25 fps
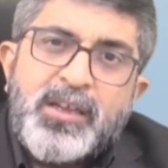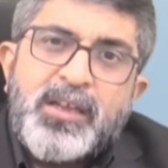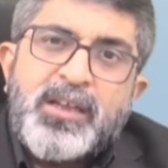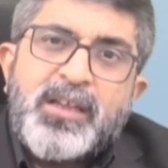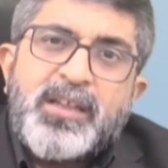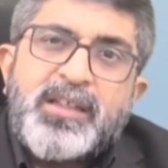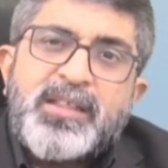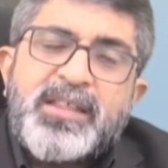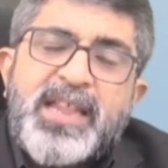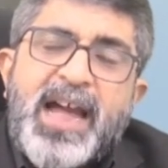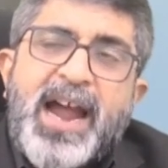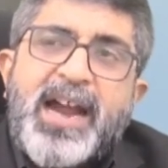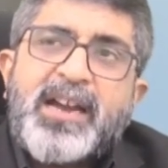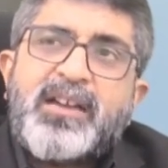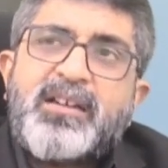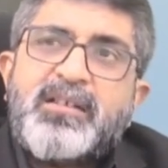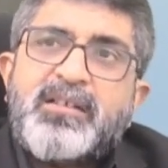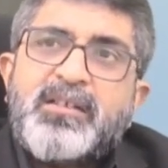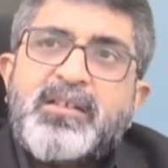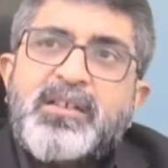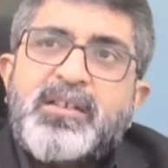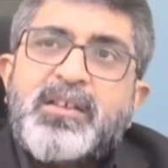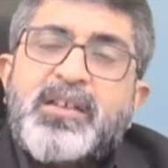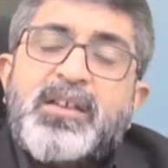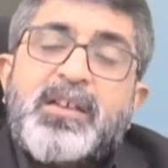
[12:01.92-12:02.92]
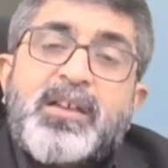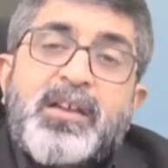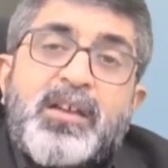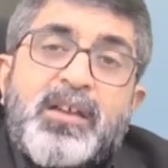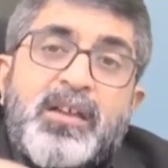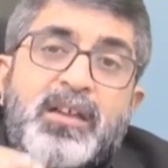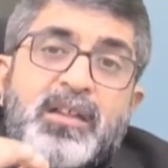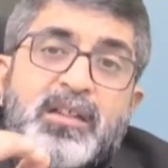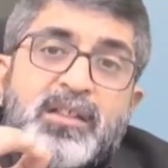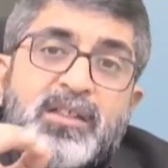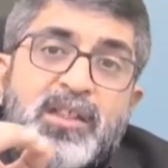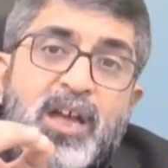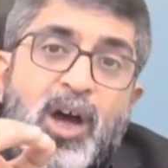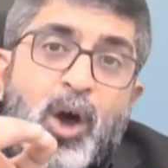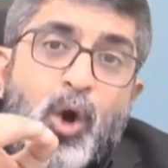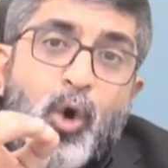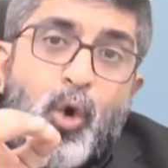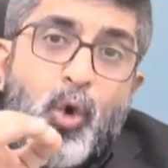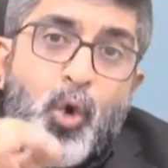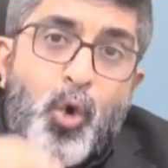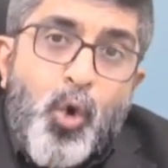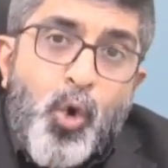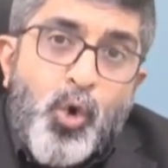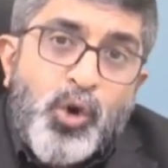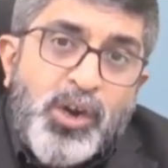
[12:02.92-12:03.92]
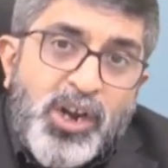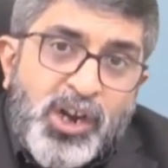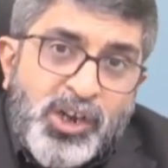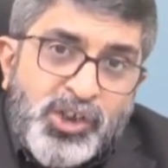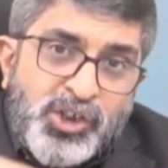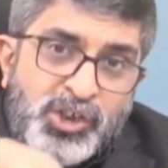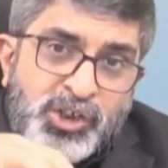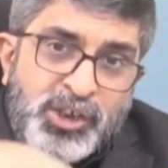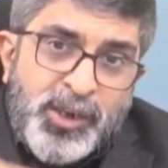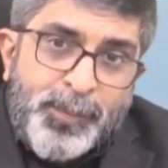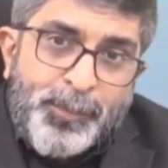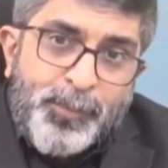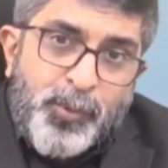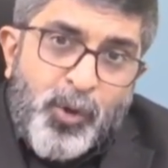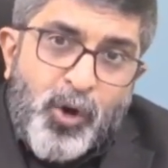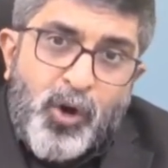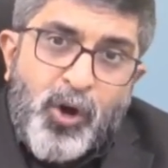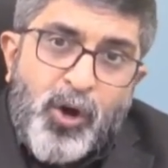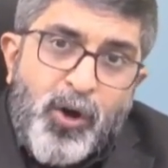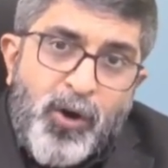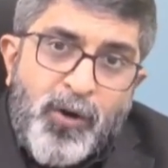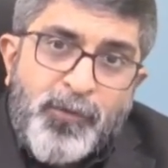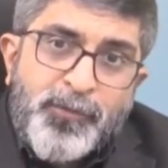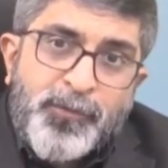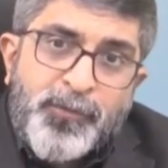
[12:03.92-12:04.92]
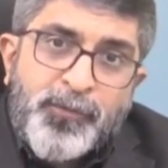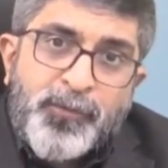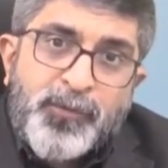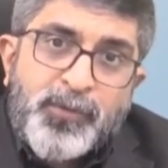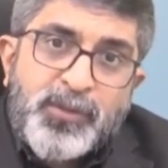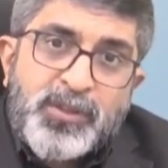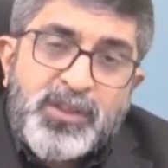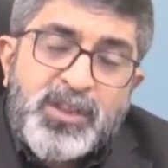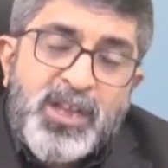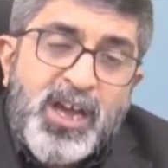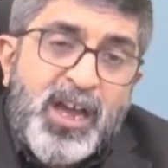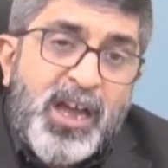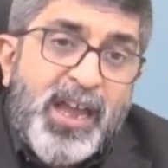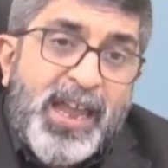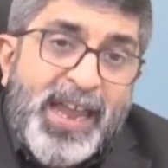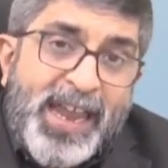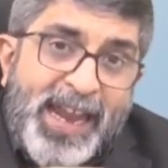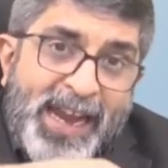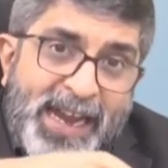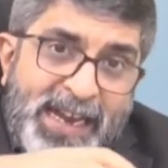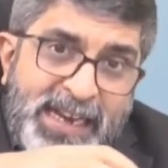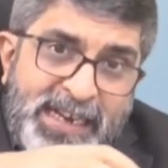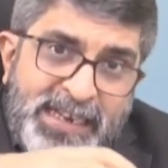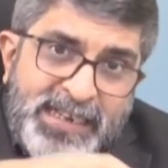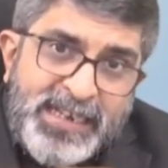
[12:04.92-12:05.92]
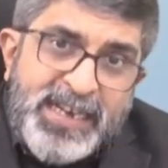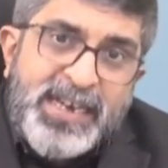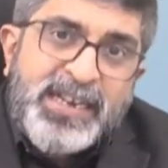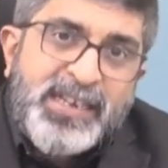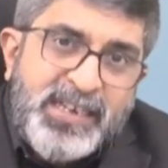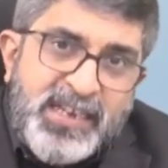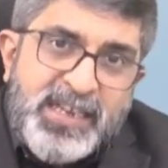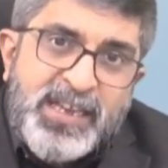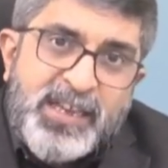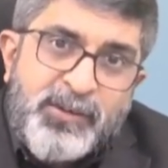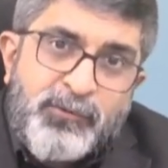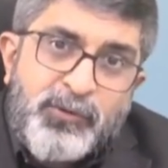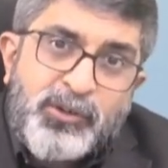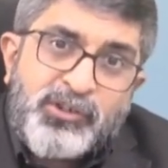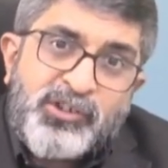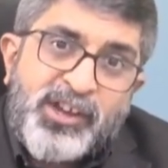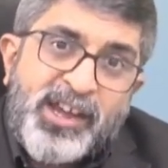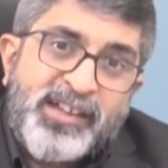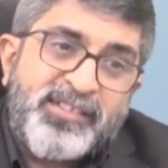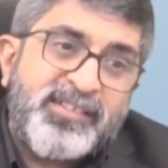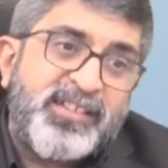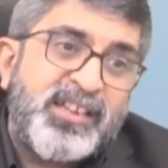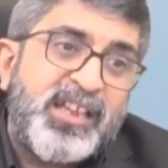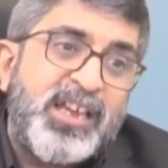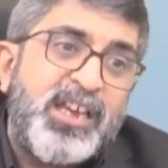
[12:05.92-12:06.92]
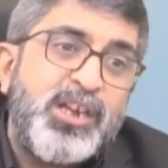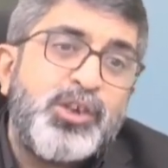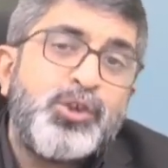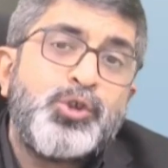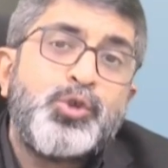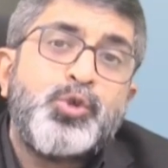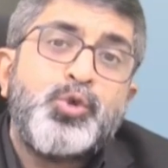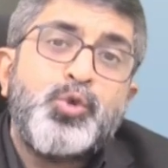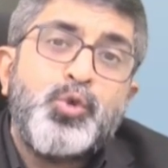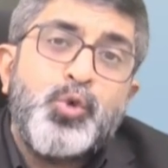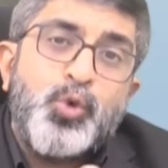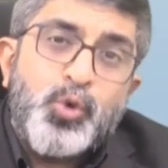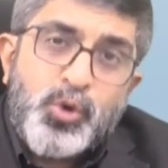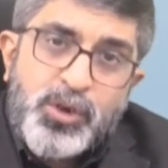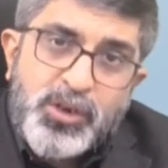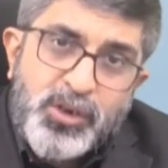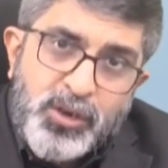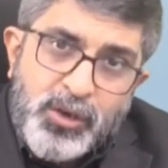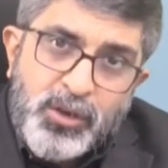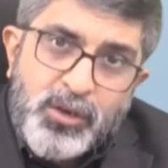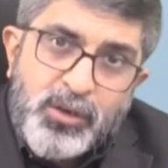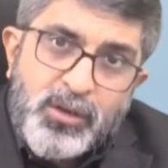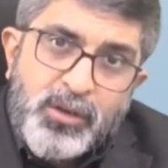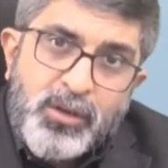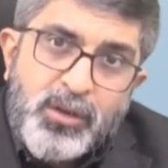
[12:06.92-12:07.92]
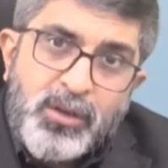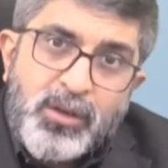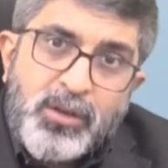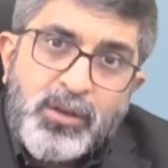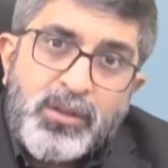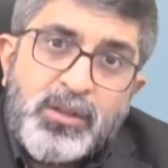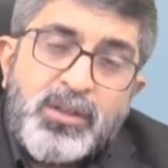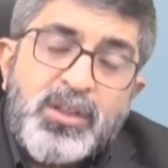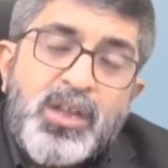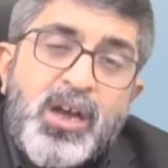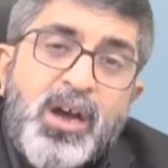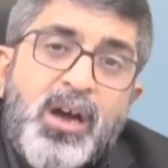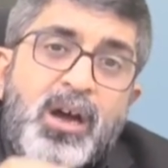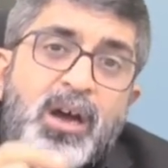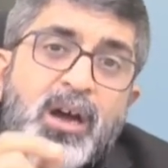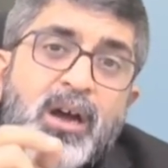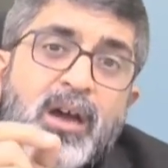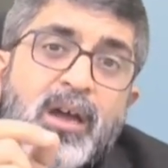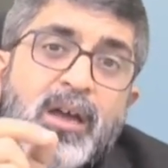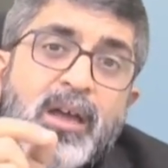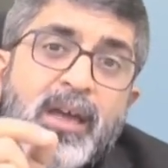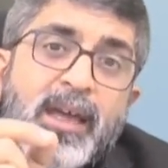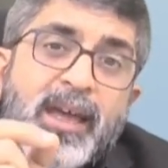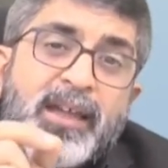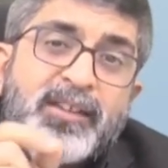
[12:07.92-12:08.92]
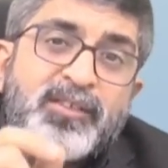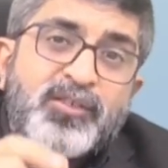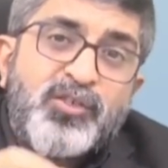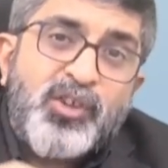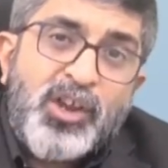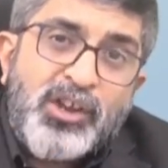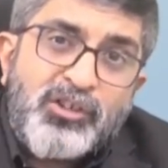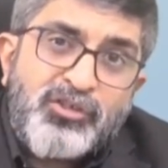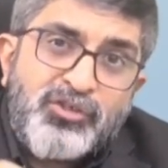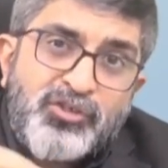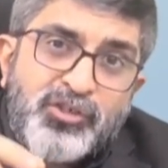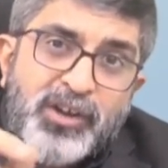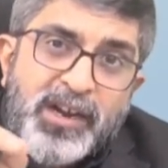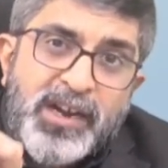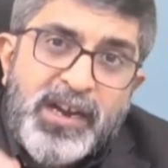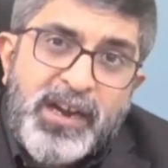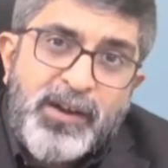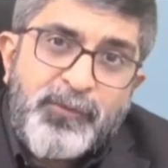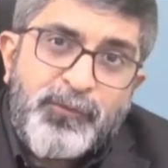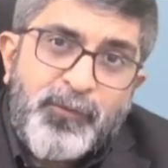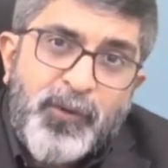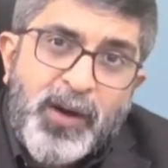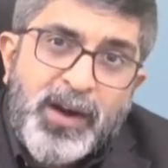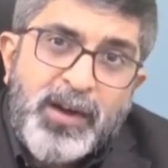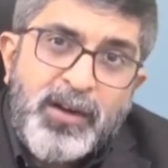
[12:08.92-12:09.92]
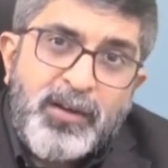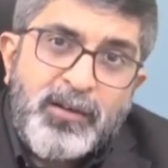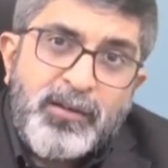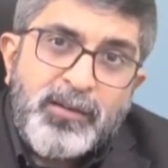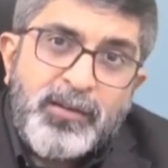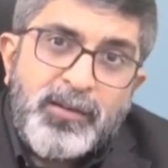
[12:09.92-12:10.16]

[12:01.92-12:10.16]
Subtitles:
that the ownership of the entity which has issued the exchange traded fund,